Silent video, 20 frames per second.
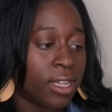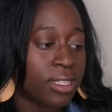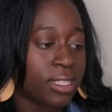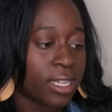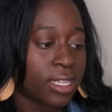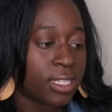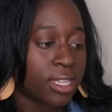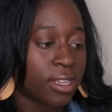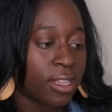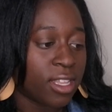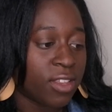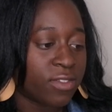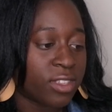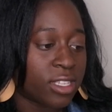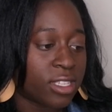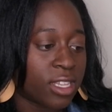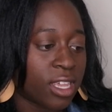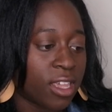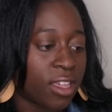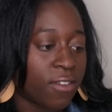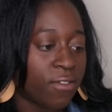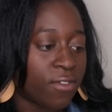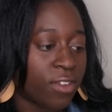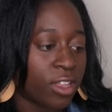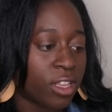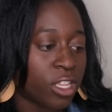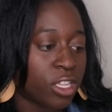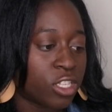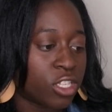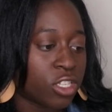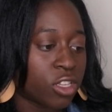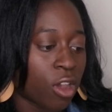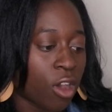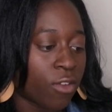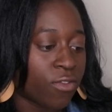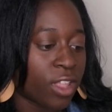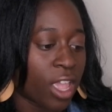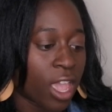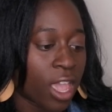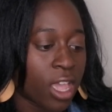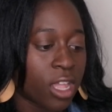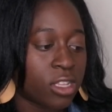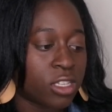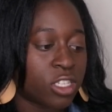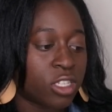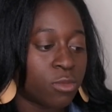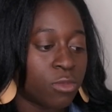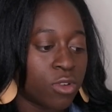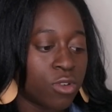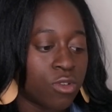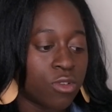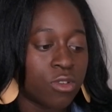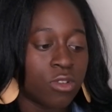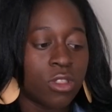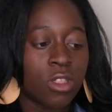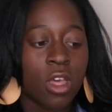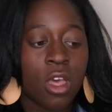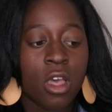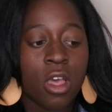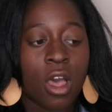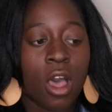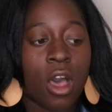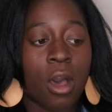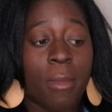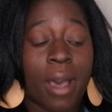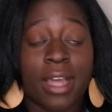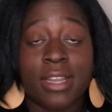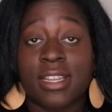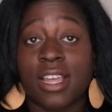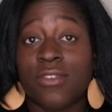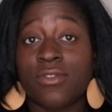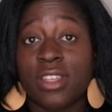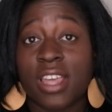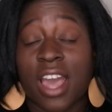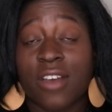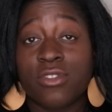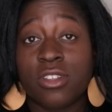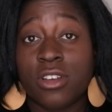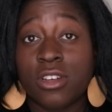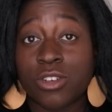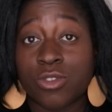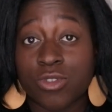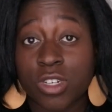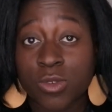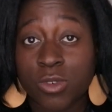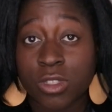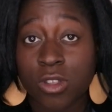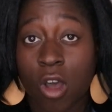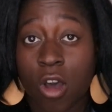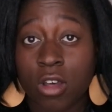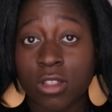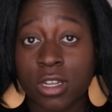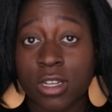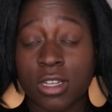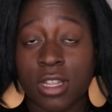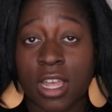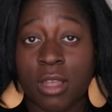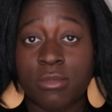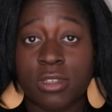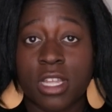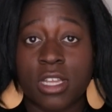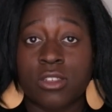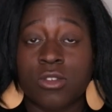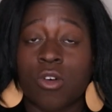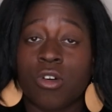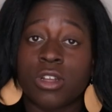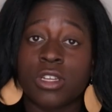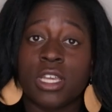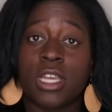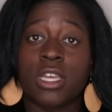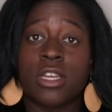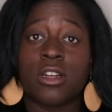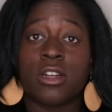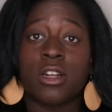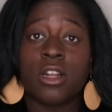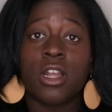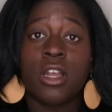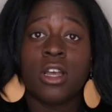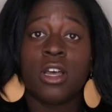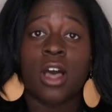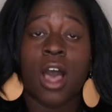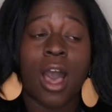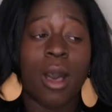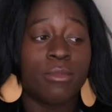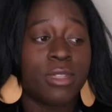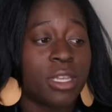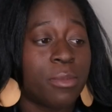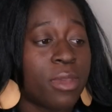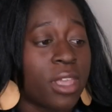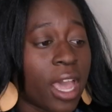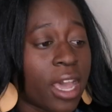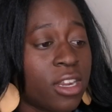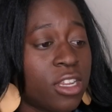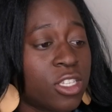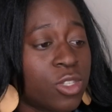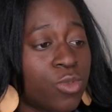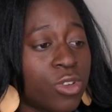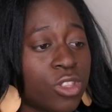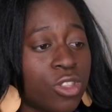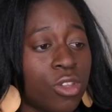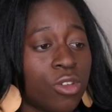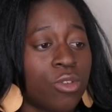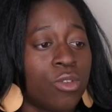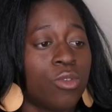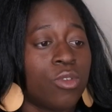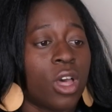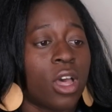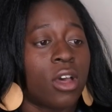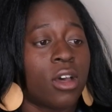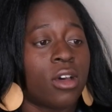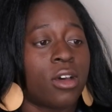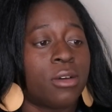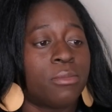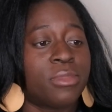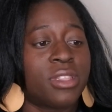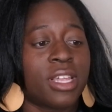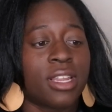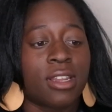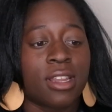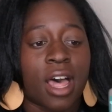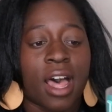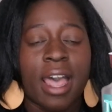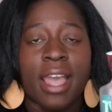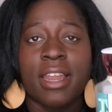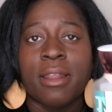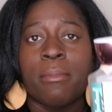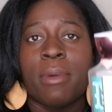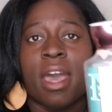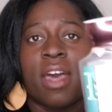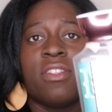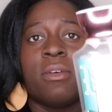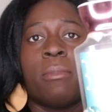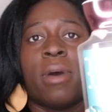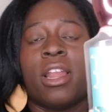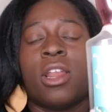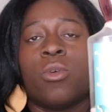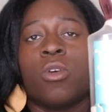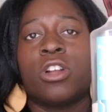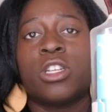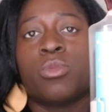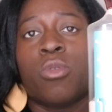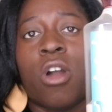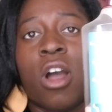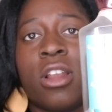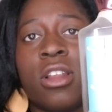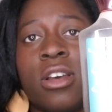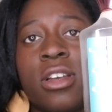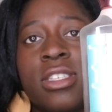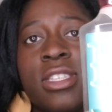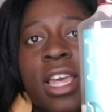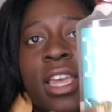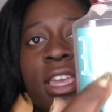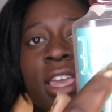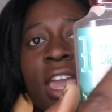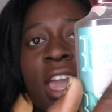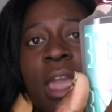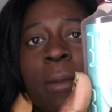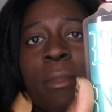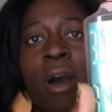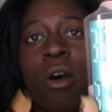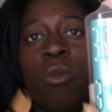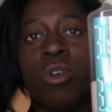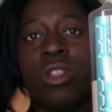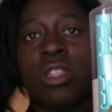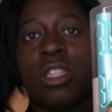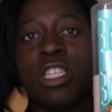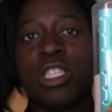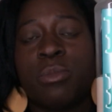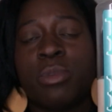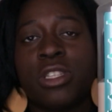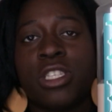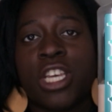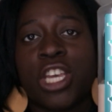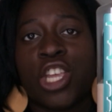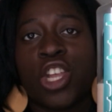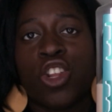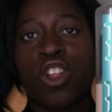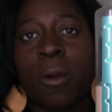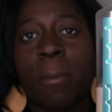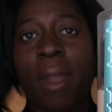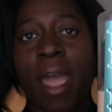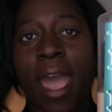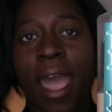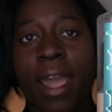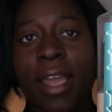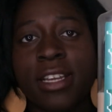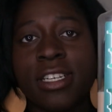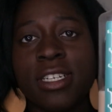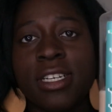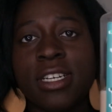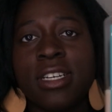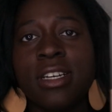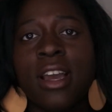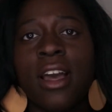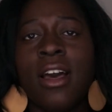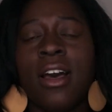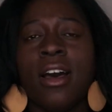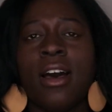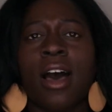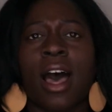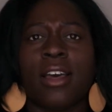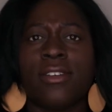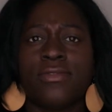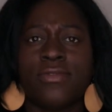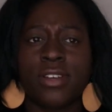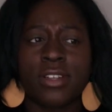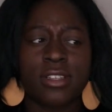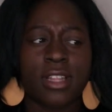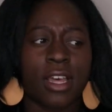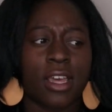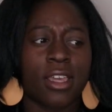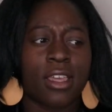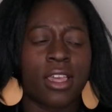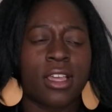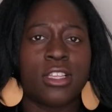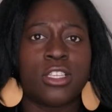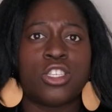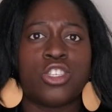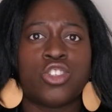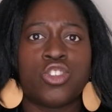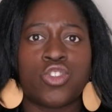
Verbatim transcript: It says it leaves the skin feeling soft and smooth. Um, I definitely have to agree with all the claims that's on here. Um, to be honest with you, um, the line of Bath and Body Works products that came out with this particular packaging, I feel like is